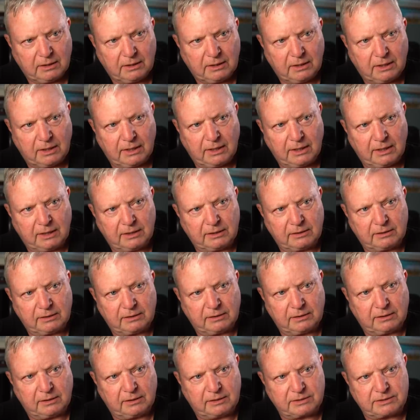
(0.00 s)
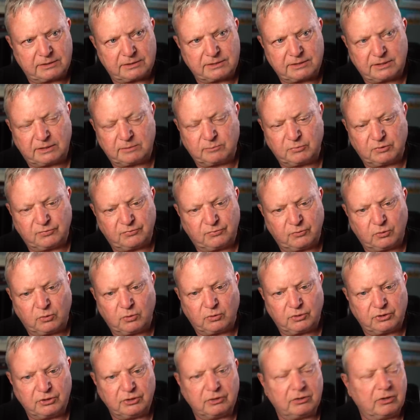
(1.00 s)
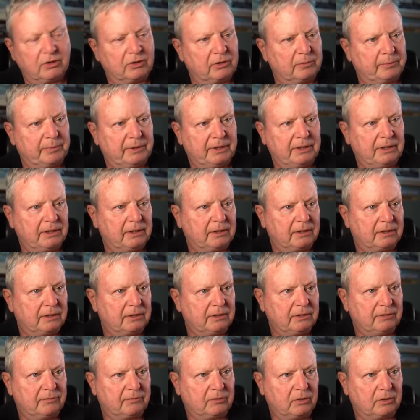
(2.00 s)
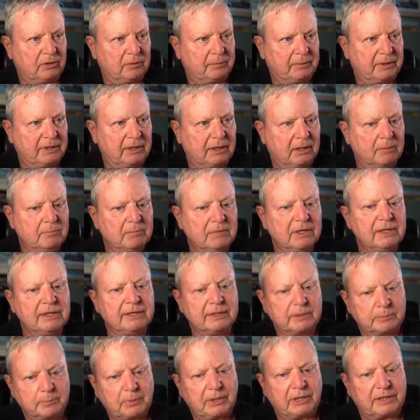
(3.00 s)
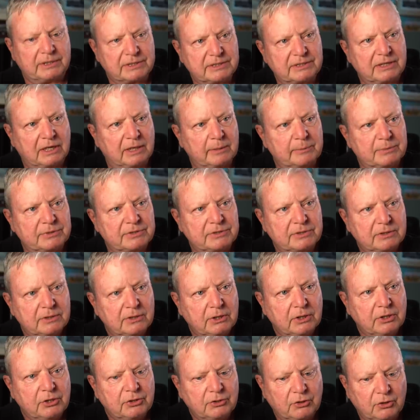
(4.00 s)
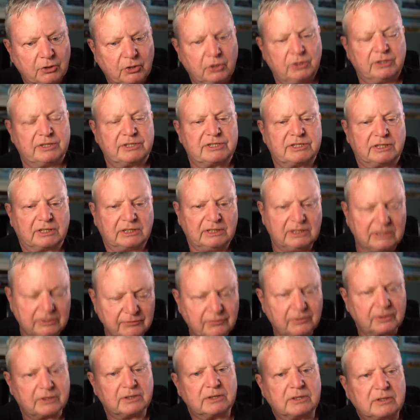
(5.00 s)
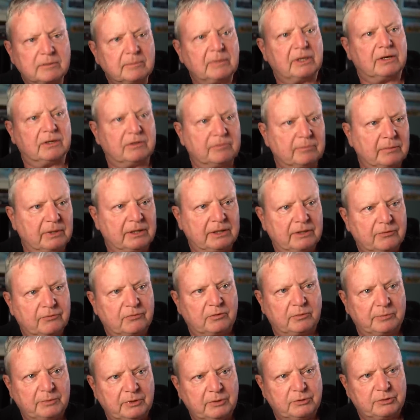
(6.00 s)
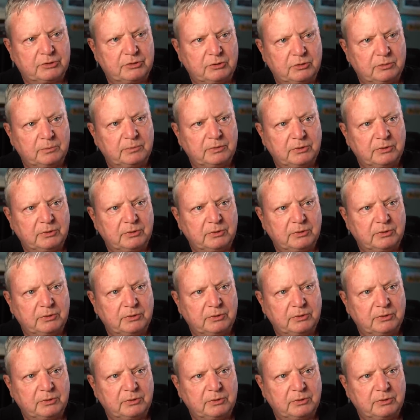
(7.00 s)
And as I said before, you've got to be a million plus subs to earn a significant amount of money from YouTube.